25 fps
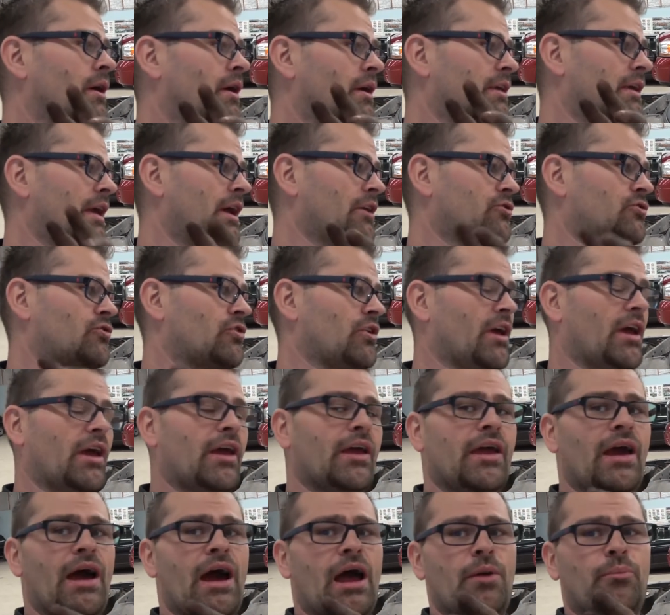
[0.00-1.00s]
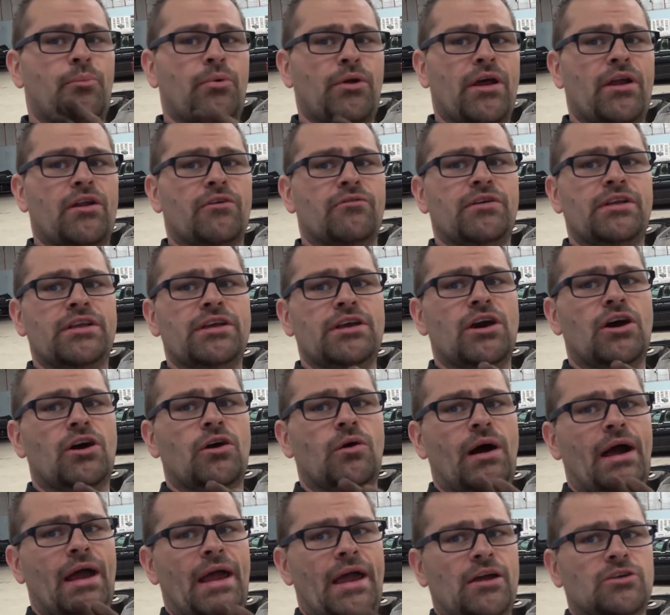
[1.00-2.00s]
Yesterday, I put out a video,
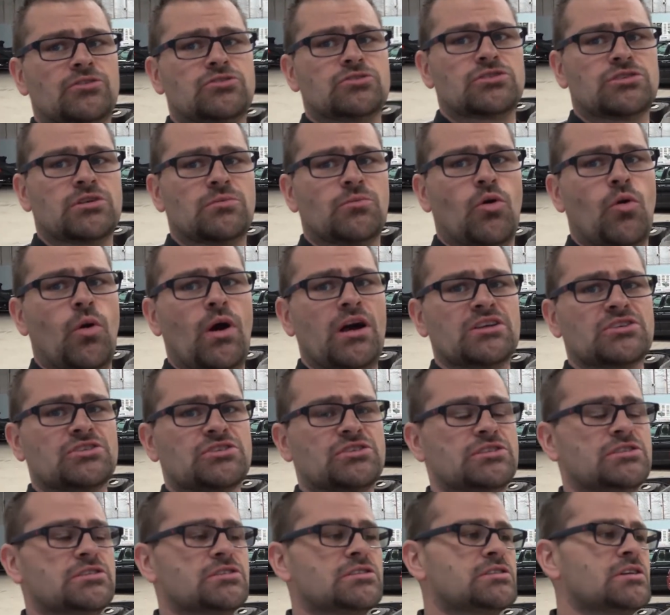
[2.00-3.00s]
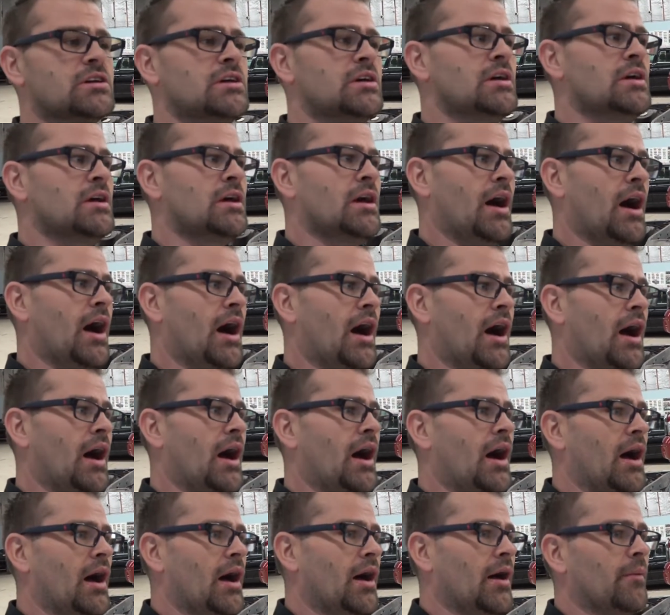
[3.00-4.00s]
I answered some questions.
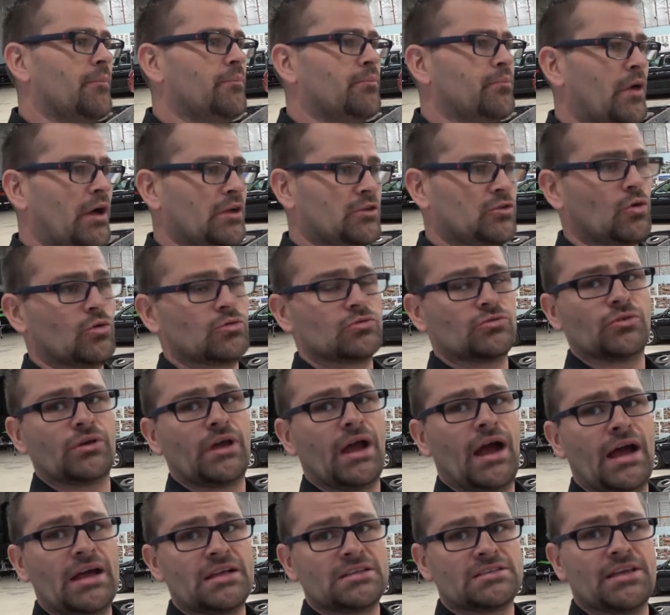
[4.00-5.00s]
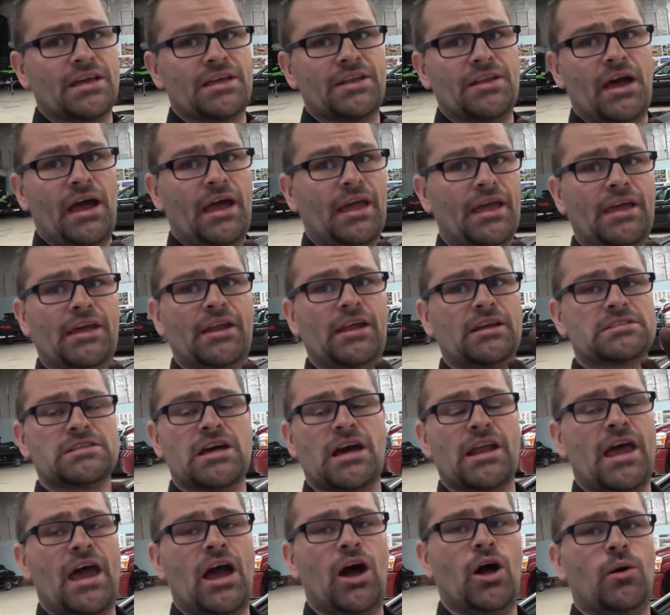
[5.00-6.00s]
Um, I told you guys that I get a
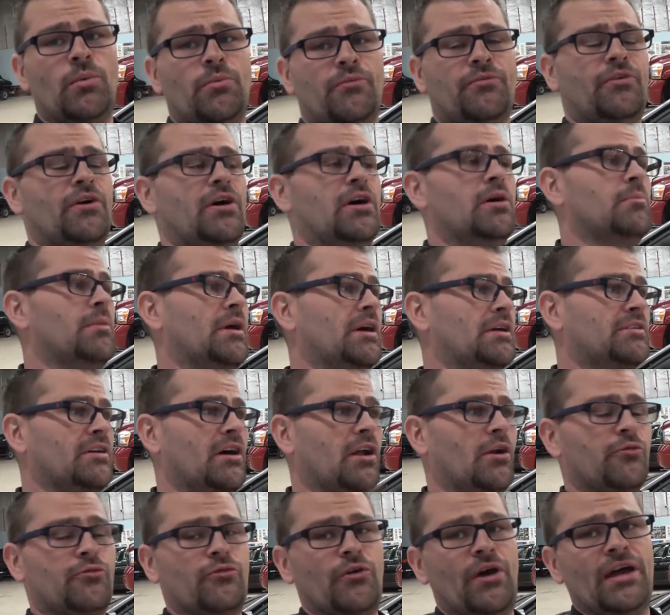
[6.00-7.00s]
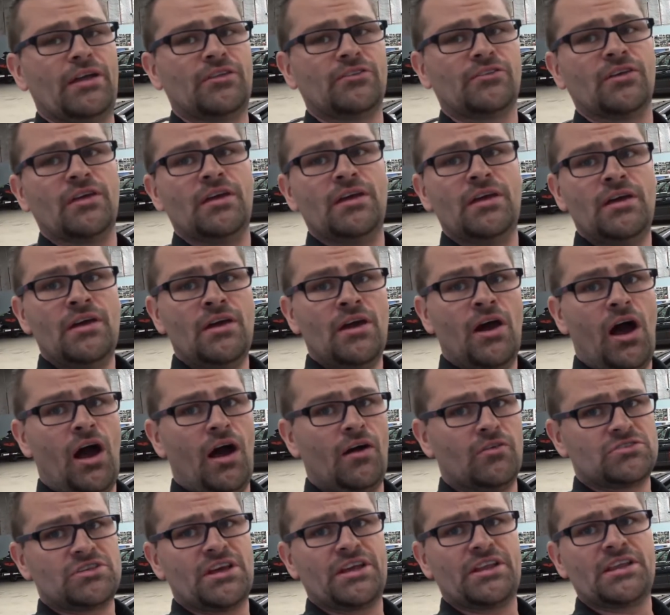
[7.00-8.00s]
ton of help from a ton of friends.
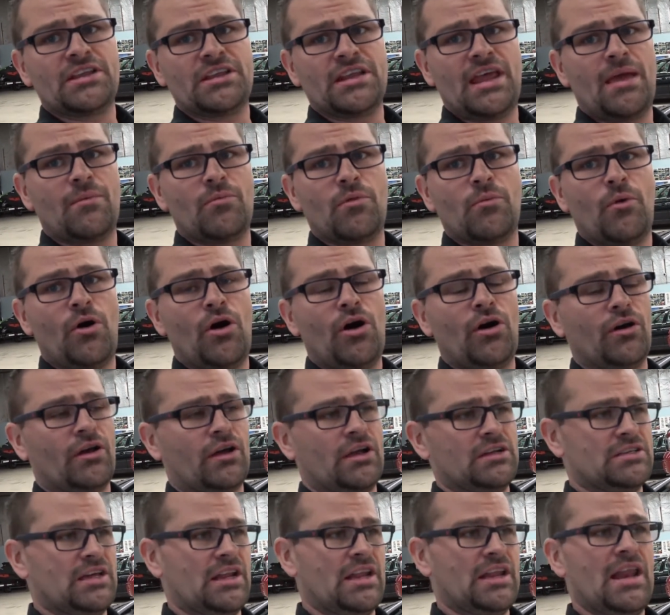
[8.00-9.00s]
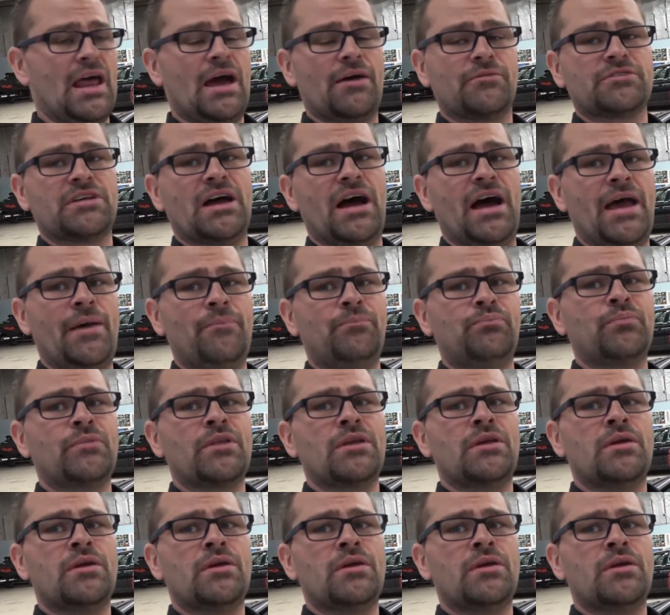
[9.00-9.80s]
Obviously, I didn't name them all because I didn't have time.